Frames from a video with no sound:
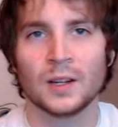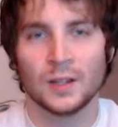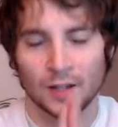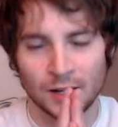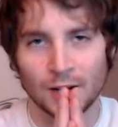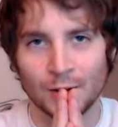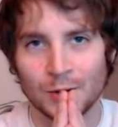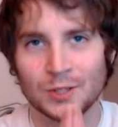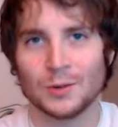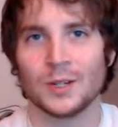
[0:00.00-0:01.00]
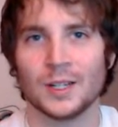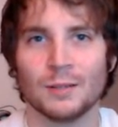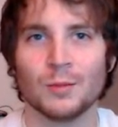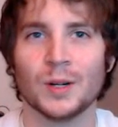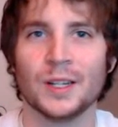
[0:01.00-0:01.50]
Alright, what's going on
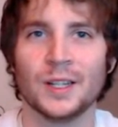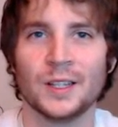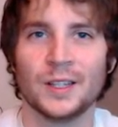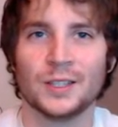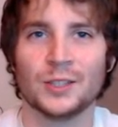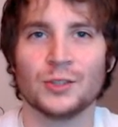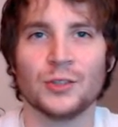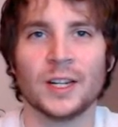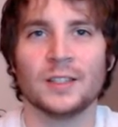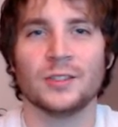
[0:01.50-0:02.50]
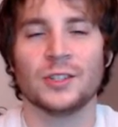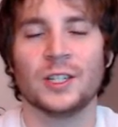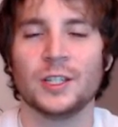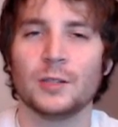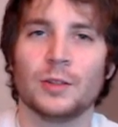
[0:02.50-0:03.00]
everybody? This is Dragon Ninja
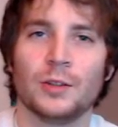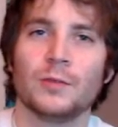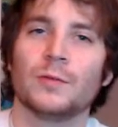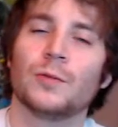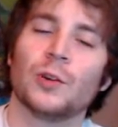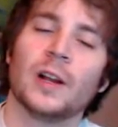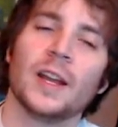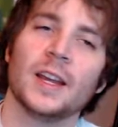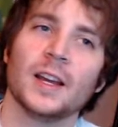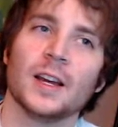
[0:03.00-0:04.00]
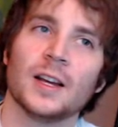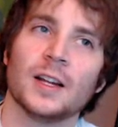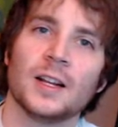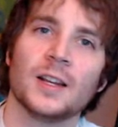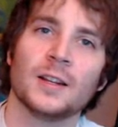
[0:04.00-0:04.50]
here with you for
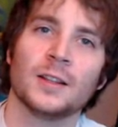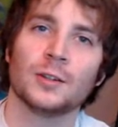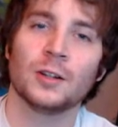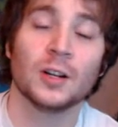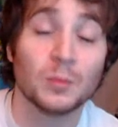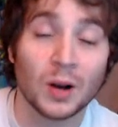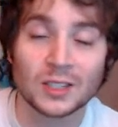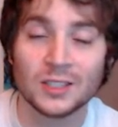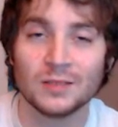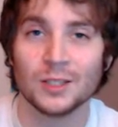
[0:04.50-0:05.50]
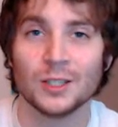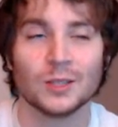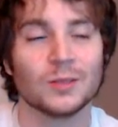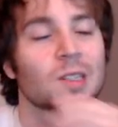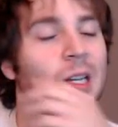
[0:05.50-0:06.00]
another unboxing
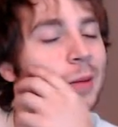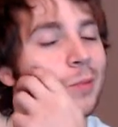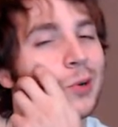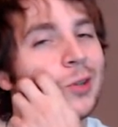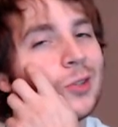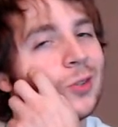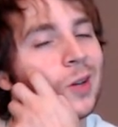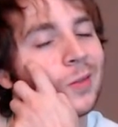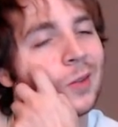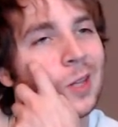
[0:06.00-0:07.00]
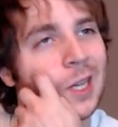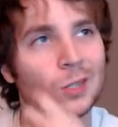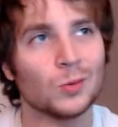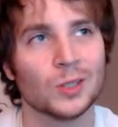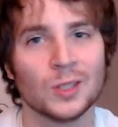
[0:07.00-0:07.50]
video. Came pretty soon after the last
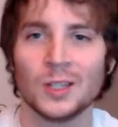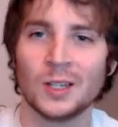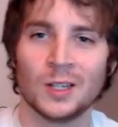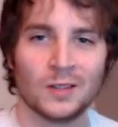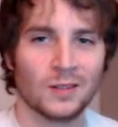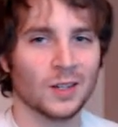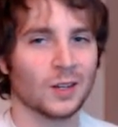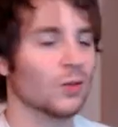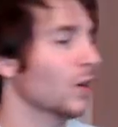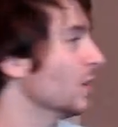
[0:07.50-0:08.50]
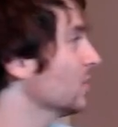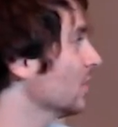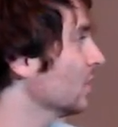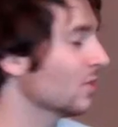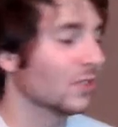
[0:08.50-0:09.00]
one. Got quite a
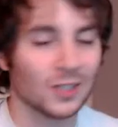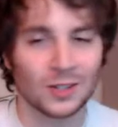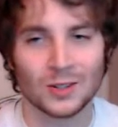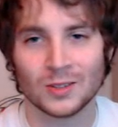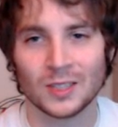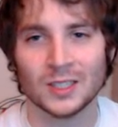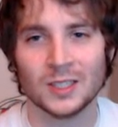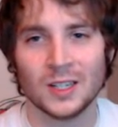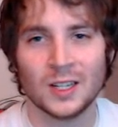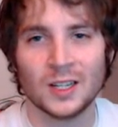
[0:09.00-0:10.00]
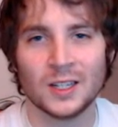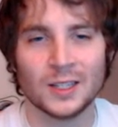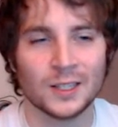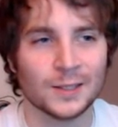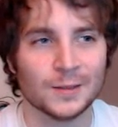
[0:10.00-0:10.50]
selection here going
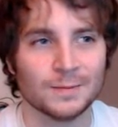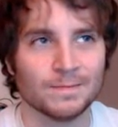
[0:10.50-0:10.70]
on.